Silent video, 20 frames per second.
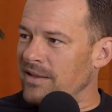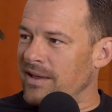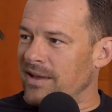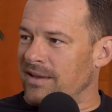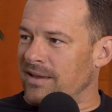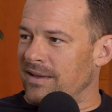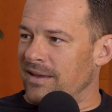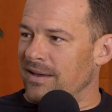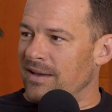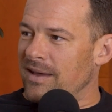
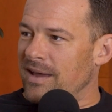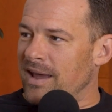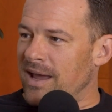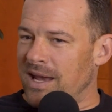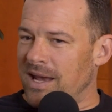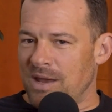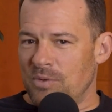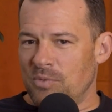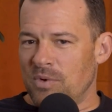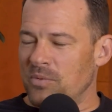Like
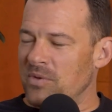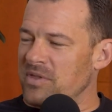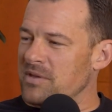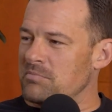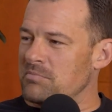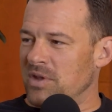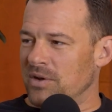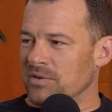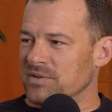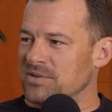anyone with a
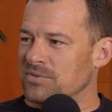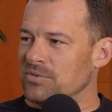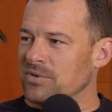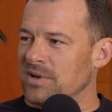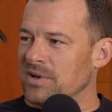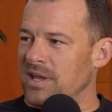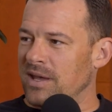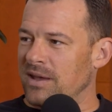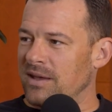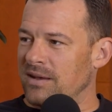middle
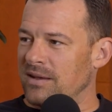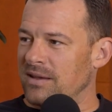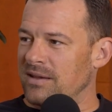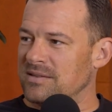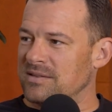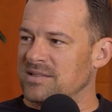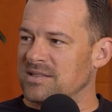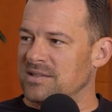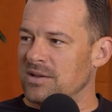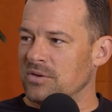school kid
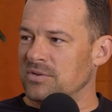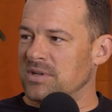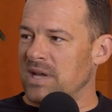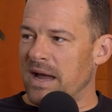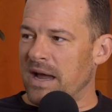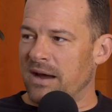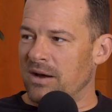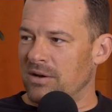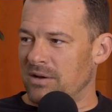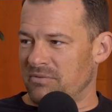is so
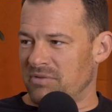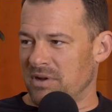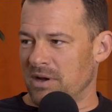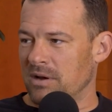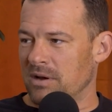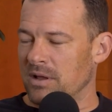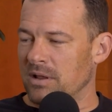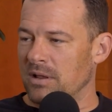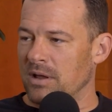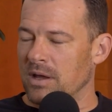tired of
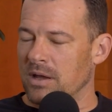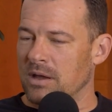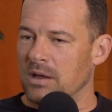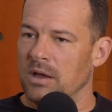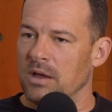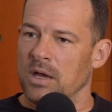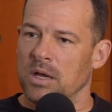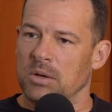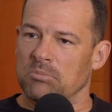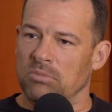hearing like,
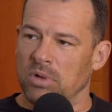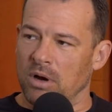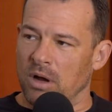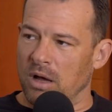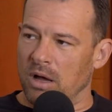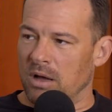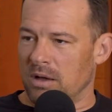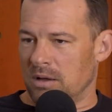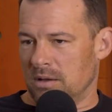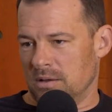
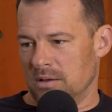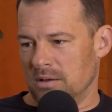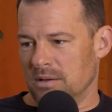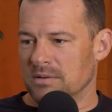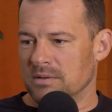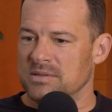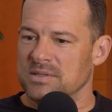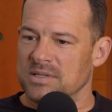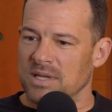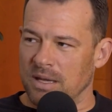bruh,
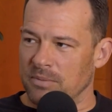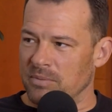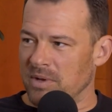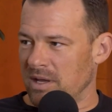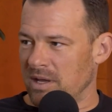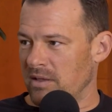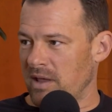skibbity.